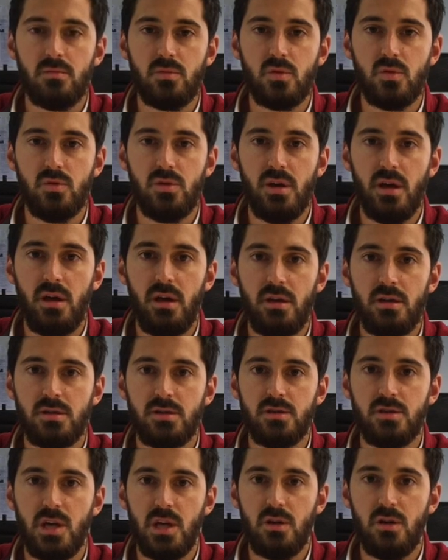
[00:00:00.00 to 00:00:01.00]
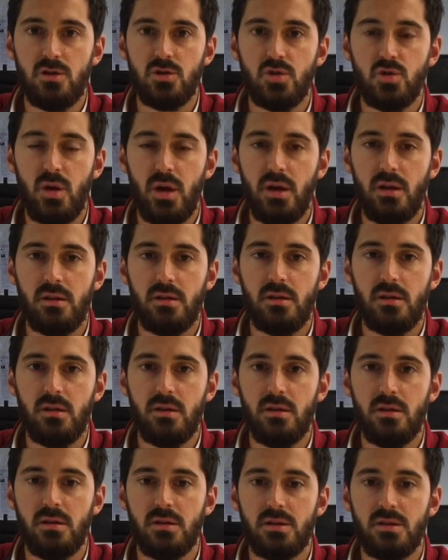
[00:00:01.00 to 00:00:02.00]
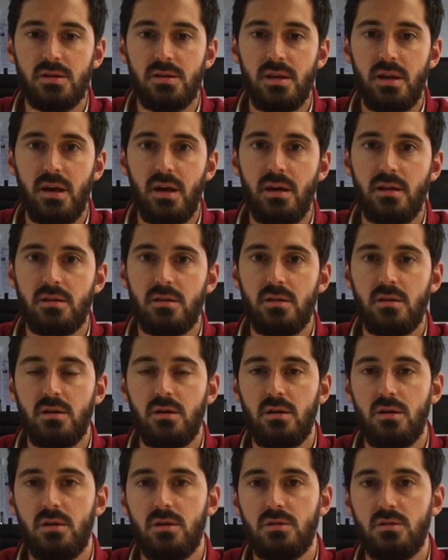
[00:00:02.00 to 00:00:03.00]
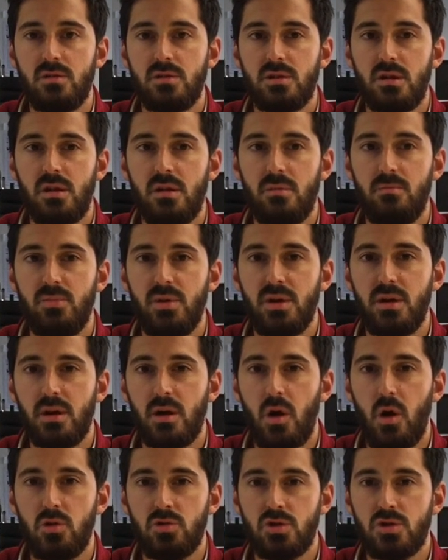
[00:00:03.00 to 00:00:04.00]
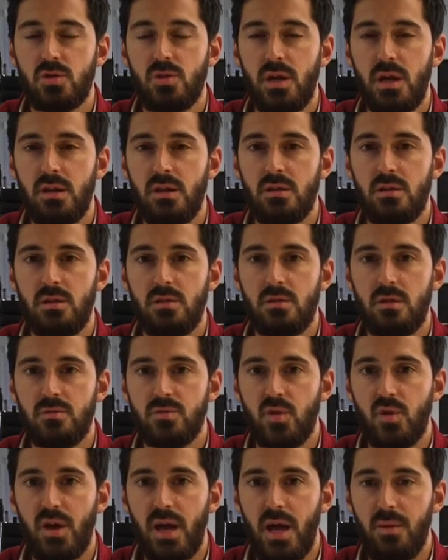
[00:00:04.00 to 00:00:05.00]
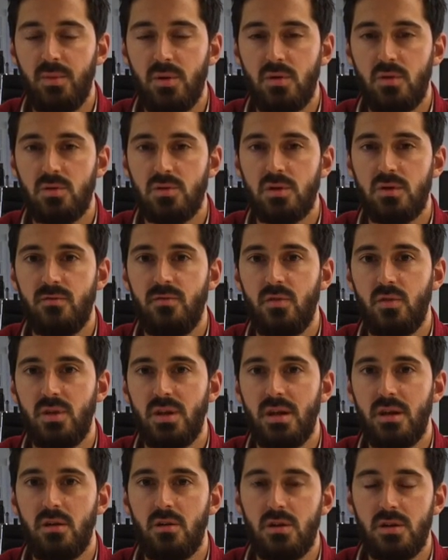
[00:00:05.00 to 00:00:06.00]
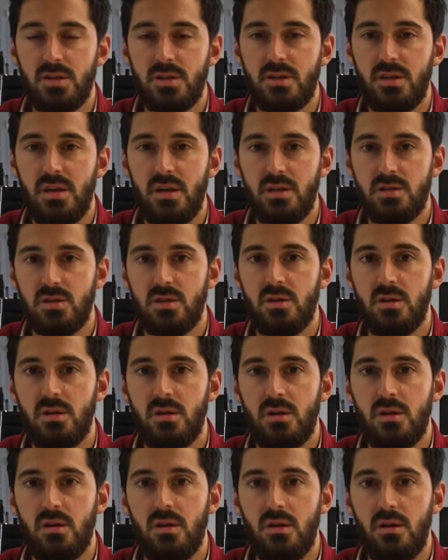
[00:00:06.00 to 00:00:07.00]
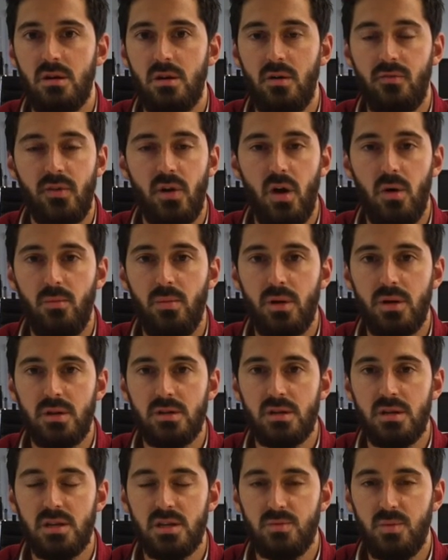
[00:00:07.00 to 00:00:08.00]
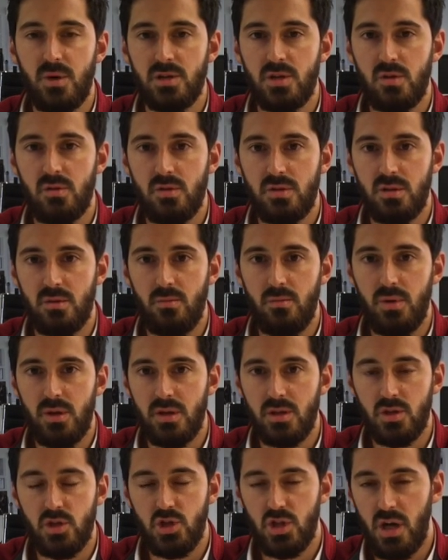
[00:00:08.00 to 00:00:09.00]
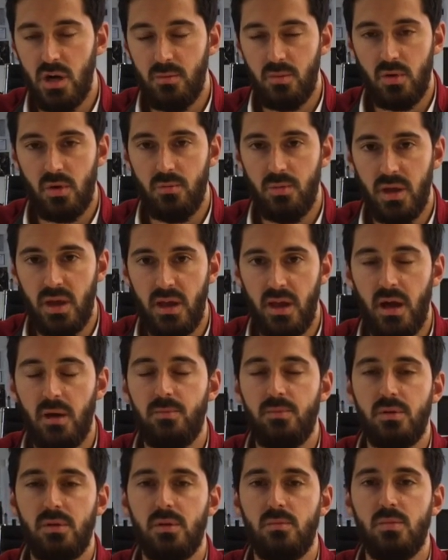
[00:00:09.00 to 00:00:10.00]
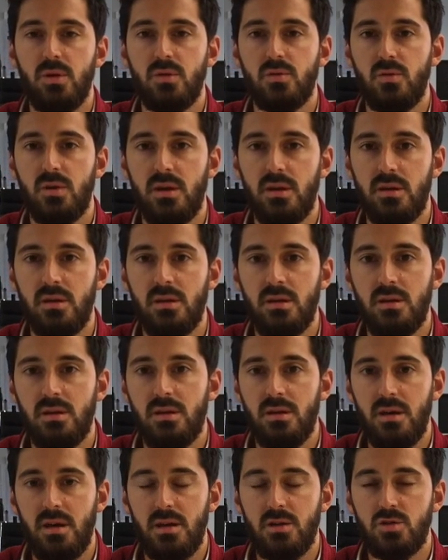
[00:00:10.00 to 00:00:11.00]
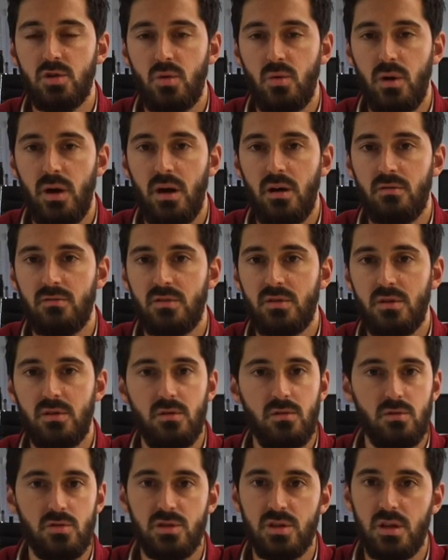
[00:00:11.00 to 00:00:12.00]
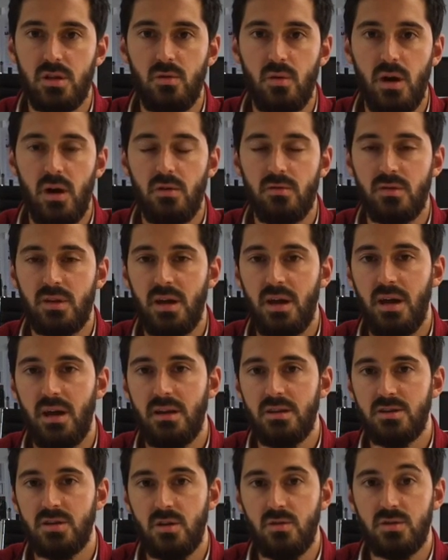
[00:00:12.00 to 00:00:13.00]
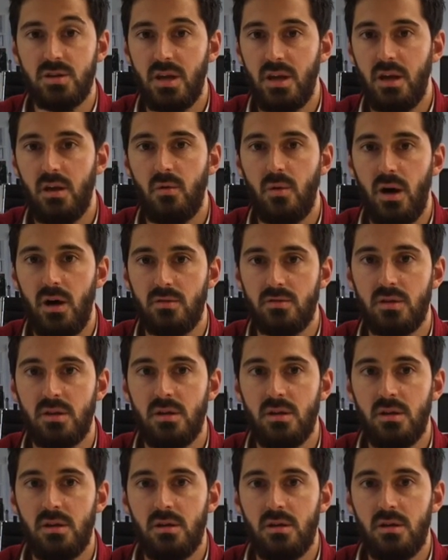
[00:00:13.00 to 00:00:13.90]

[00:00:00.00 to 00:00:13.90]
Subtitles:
today's general trend is that there's a bigger constraint in terms of capitals for the early stage of companies, and especially there's a big jump or a big gap in between angel rounds or seed rounds and Series A rounds.